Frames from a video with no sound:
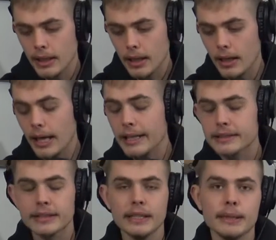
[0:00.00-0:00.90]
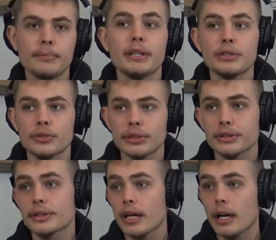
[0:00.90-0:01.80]
Etsy,
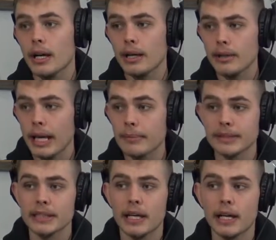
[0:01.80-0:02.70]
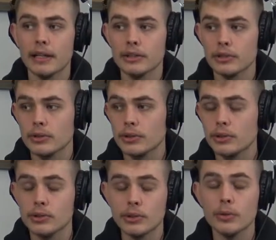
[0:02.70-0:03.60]
Pinterest, Amazon,
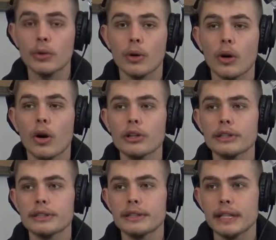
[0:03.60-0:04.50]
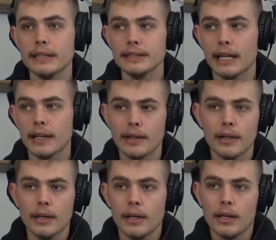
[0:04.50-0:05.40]
Google, all these things that
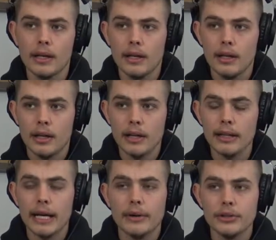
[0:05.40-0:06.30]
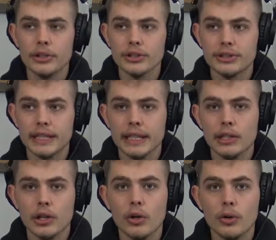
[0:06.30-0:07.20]
allow your
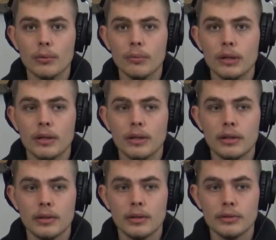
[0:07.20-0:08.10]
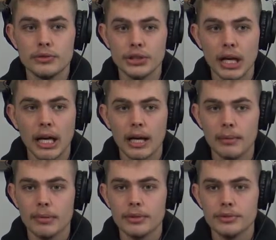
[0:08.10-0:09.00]
stay-at-home
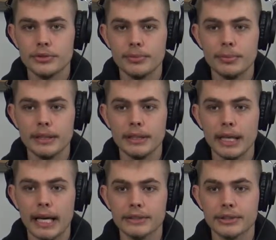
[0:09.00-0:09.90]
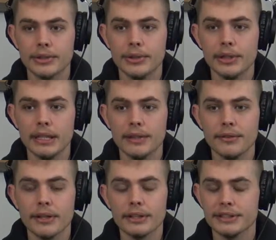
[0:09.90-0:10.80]
job to be executed in a
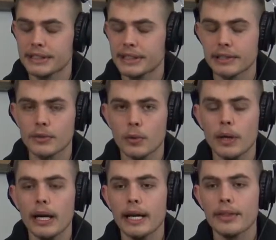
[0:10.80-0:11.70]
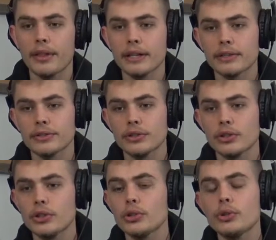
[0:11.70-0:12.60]
very successful way. I think there's a
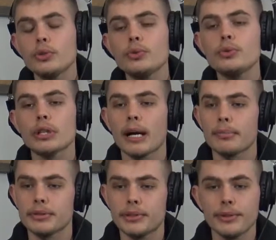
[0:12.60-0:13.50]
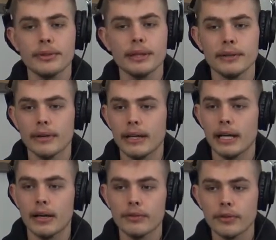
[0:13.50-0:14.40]
huge opportunity right
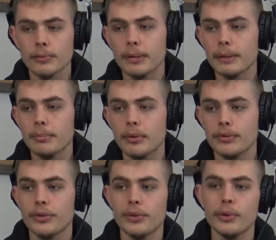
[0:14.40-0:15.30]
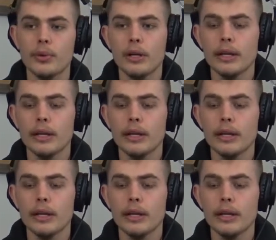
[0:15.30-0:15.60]
now for people to